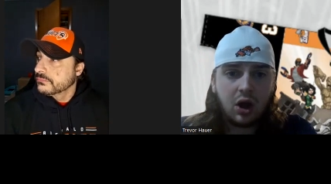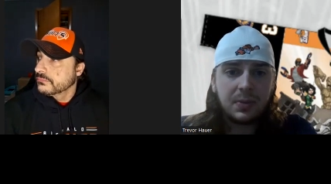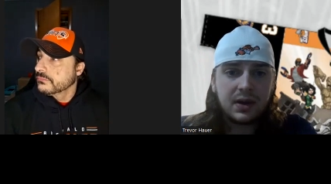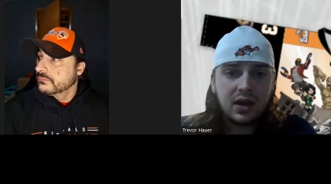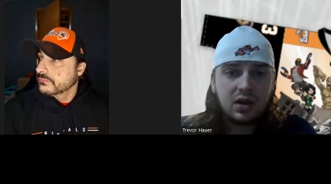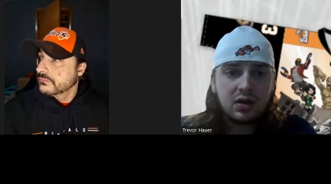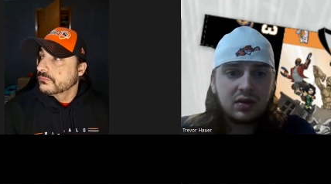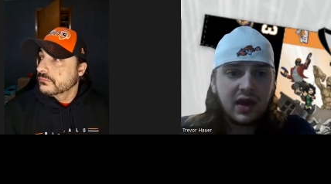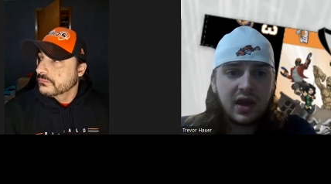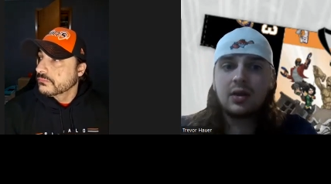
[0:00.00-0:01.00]
Speaker 1: Albany,
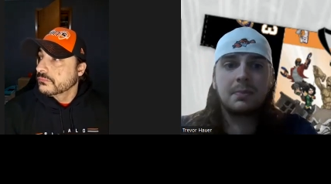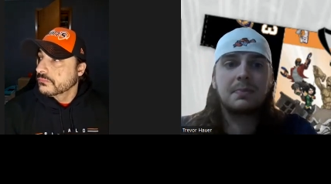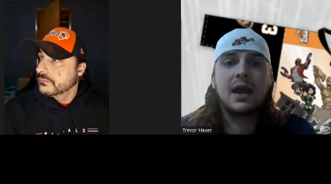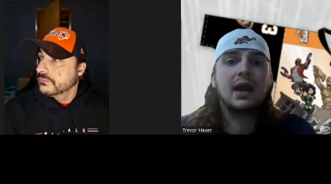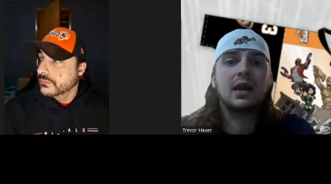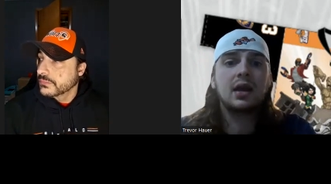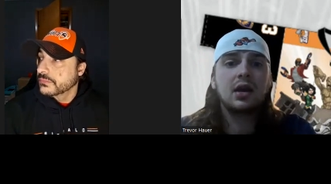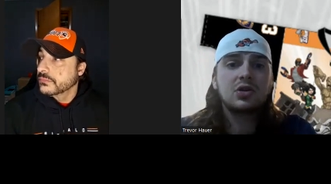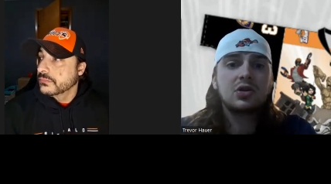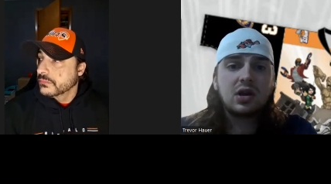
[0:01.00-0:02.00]
take your pick.
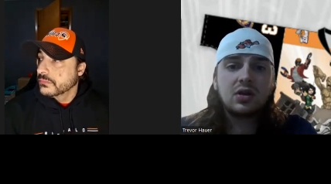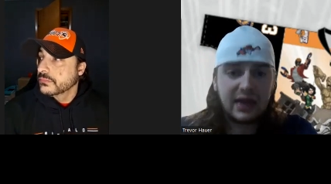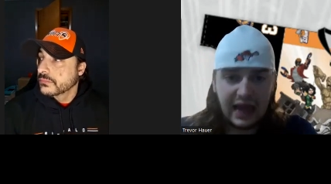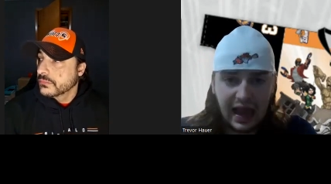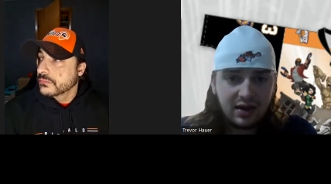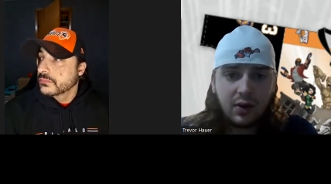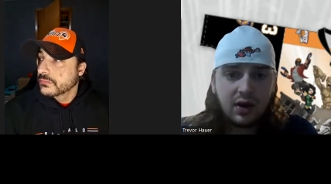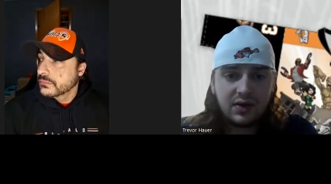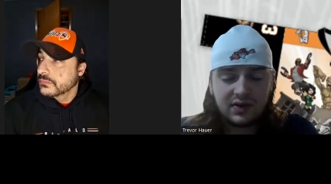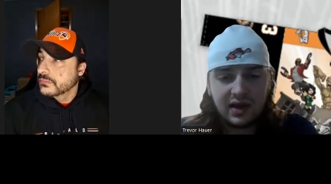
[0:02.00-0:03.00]
You can look at any one
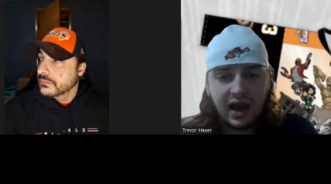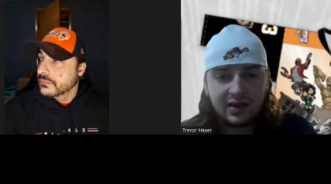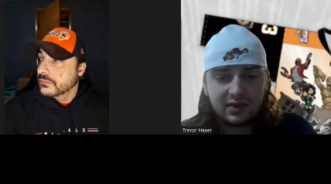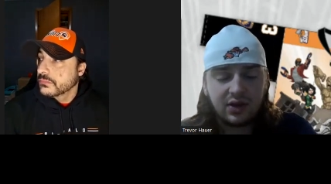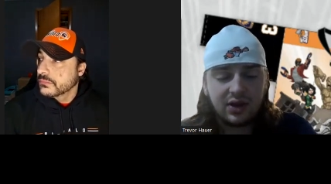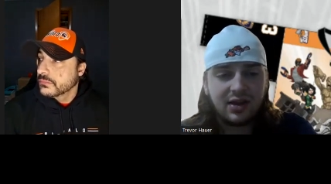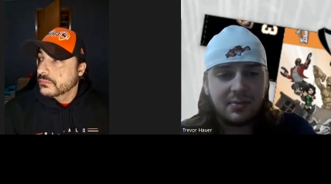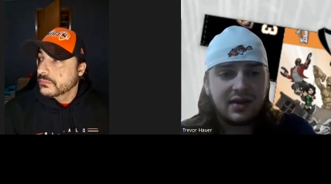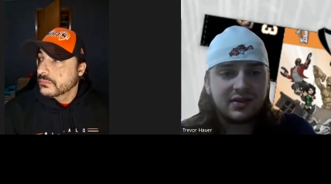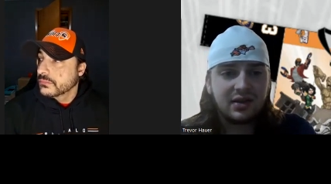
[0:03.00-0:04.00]
of these guys and look at
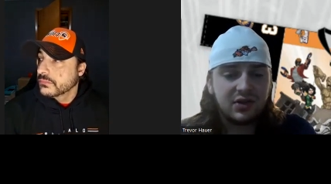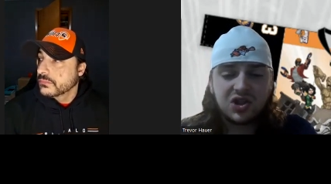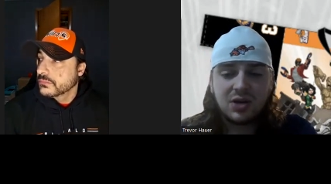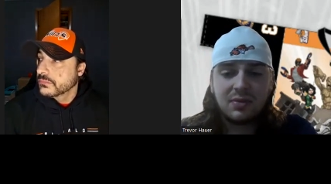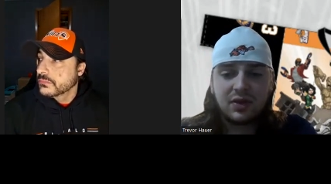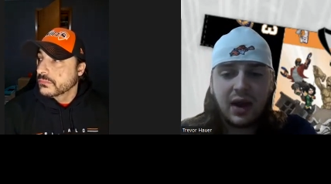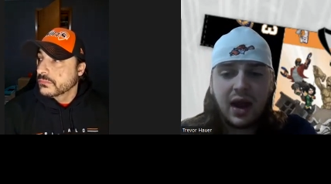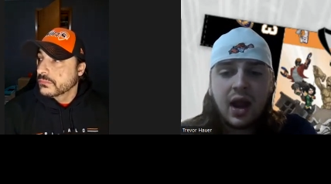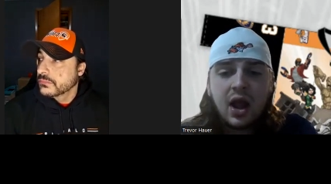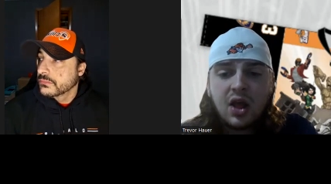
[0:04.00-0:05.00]
them as a legitimate
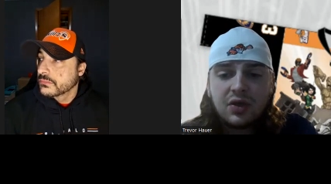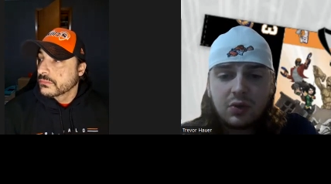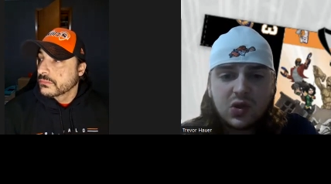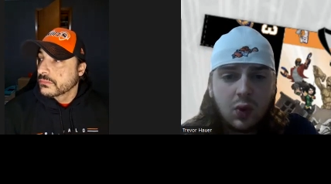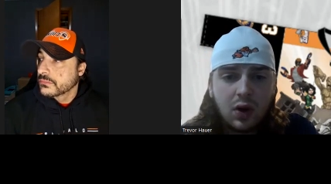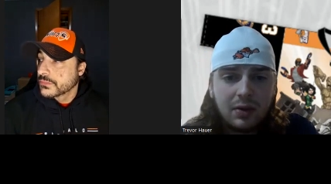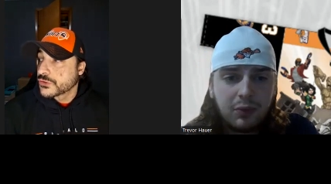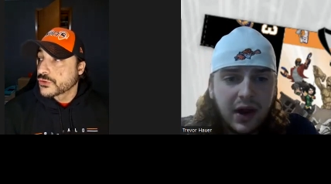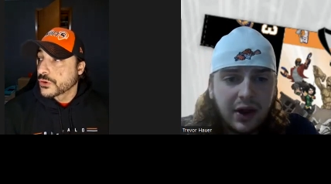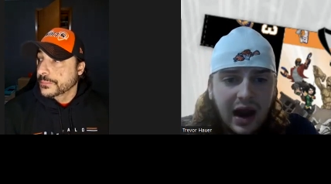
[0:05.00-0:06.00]
threat. There was one
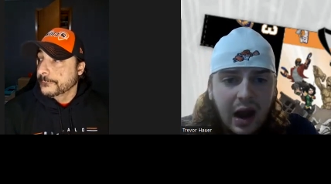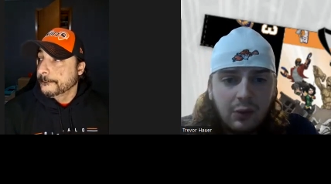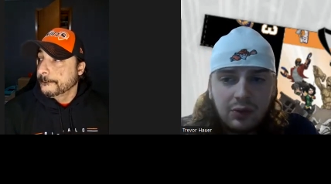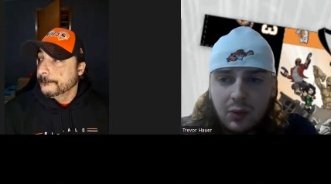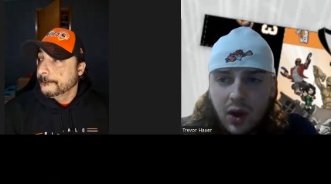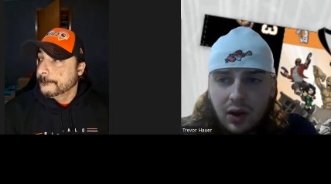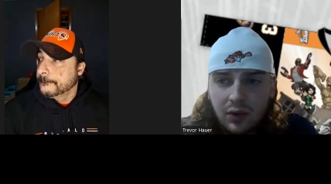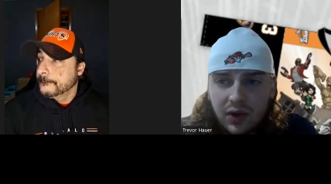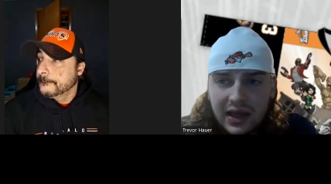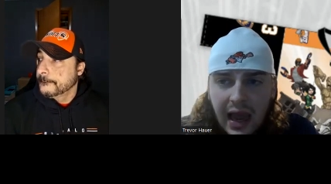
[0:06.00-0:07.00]
player sure. I really want to
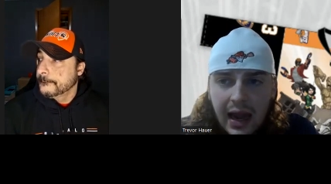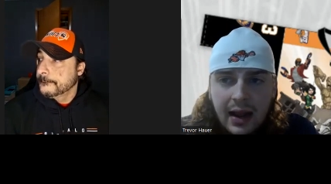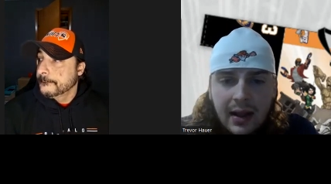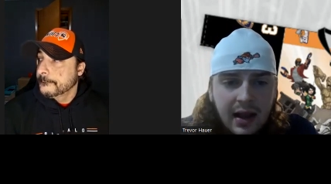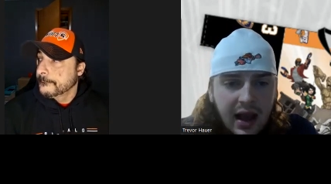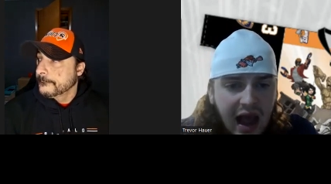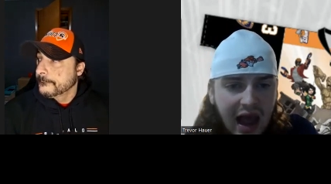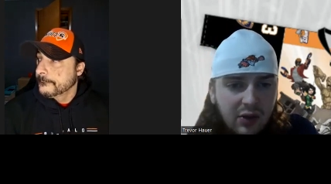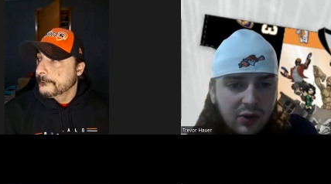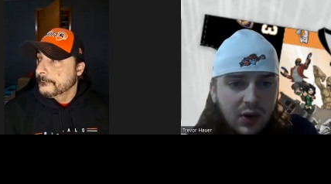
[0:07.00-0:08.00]
look at.
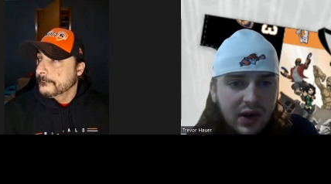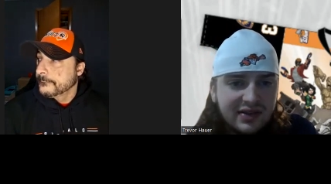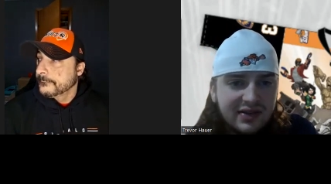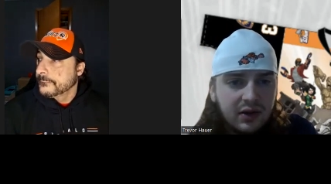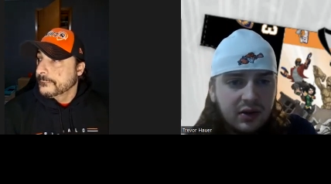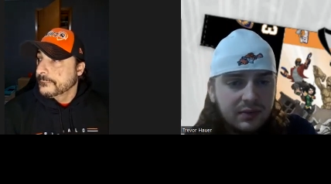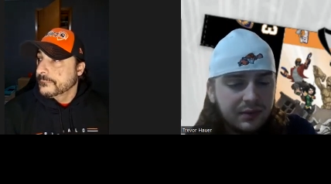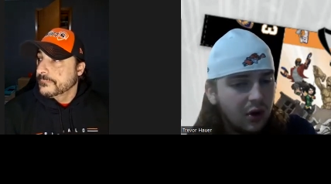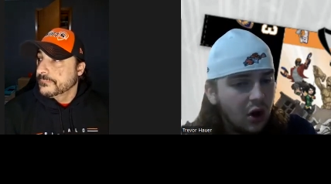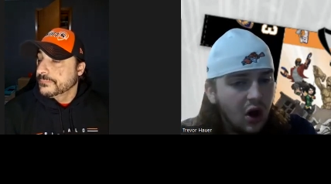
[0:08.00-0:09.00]
I don't know his
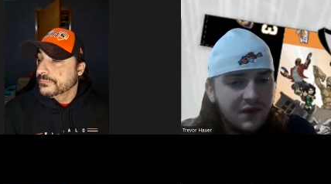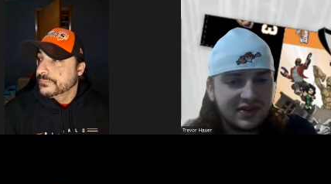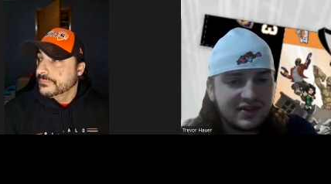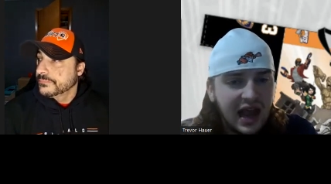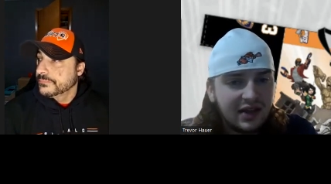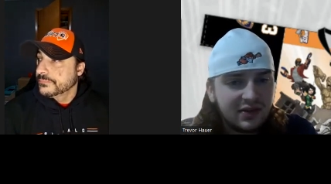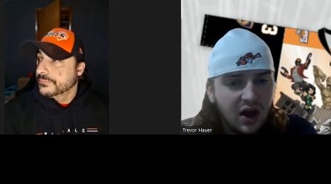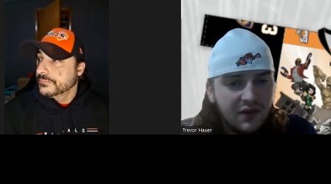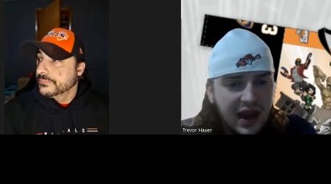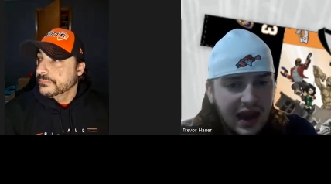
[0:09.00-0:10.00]
all the stats
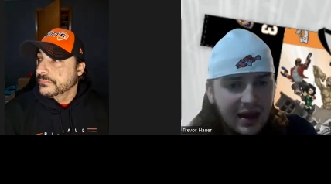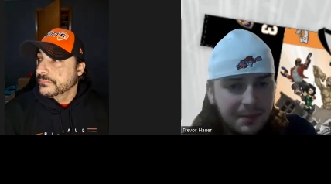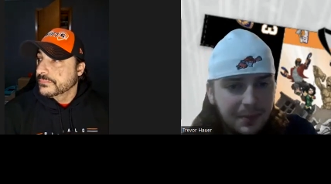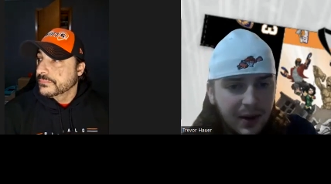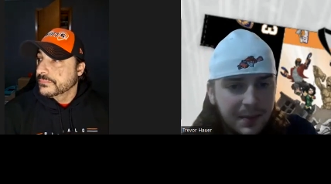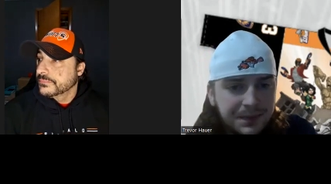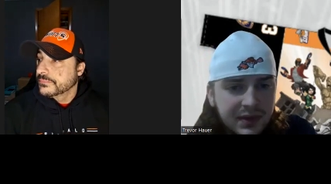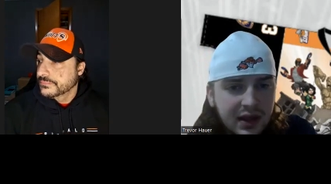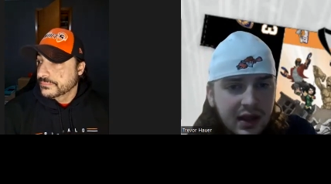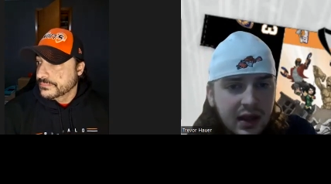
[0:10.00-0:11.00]
offhand, but
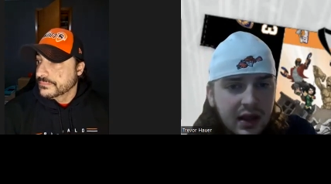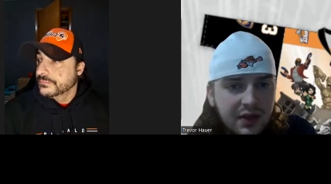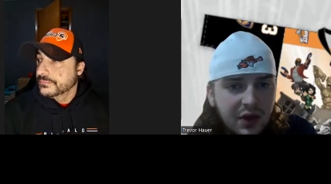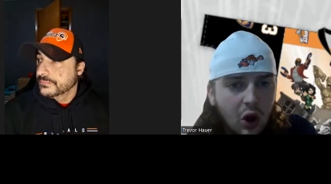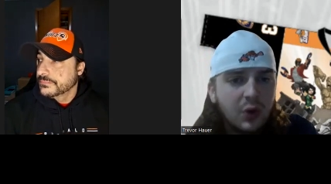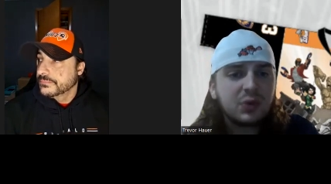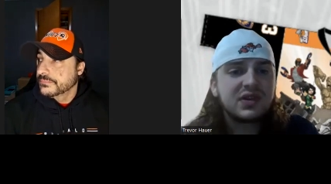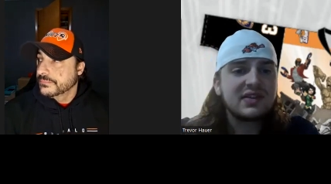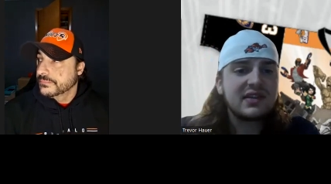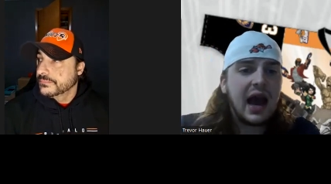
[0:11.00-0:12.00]
oh, it was
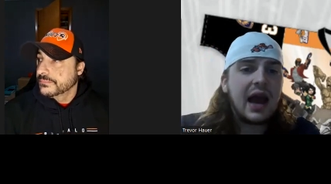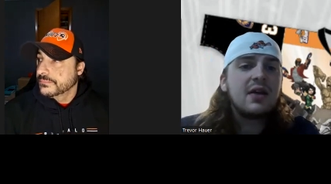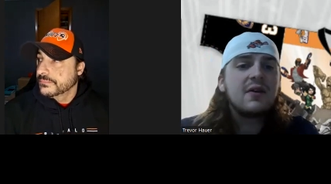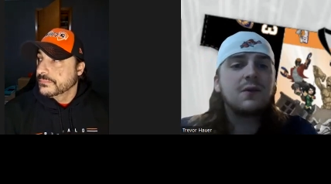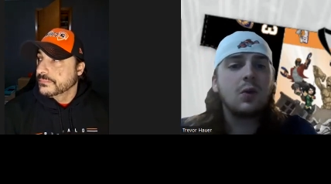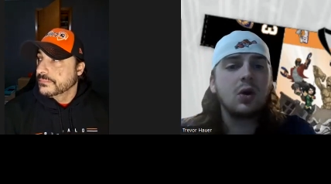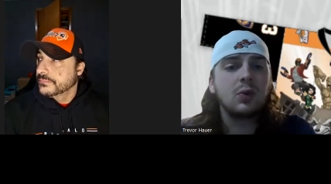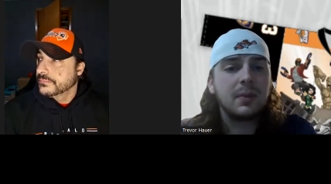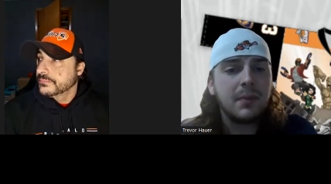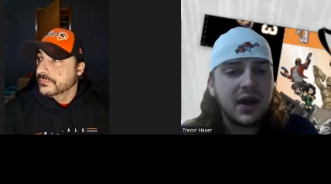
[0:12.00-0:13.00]
this guy,
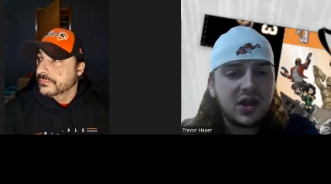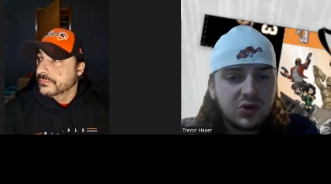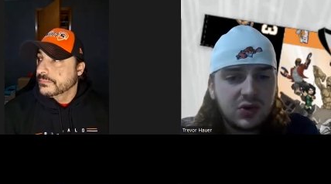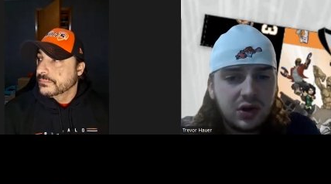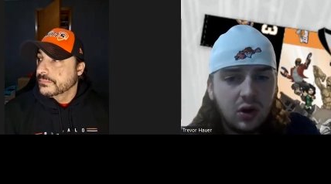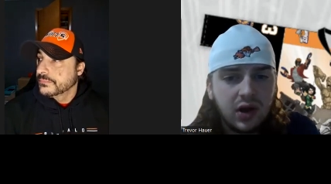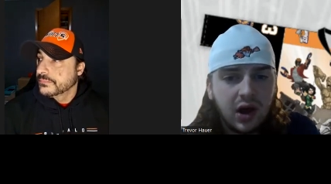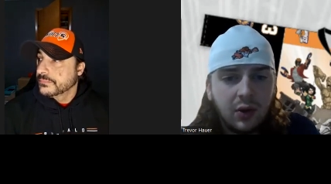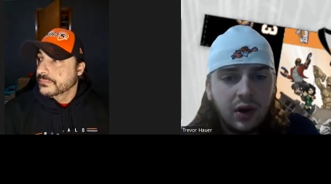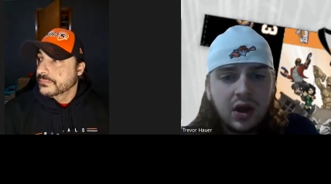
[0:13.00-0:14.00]
forward Mike
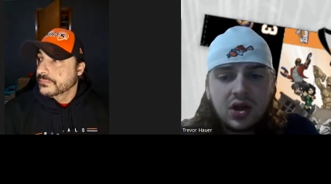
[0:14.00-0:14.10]
Triolo,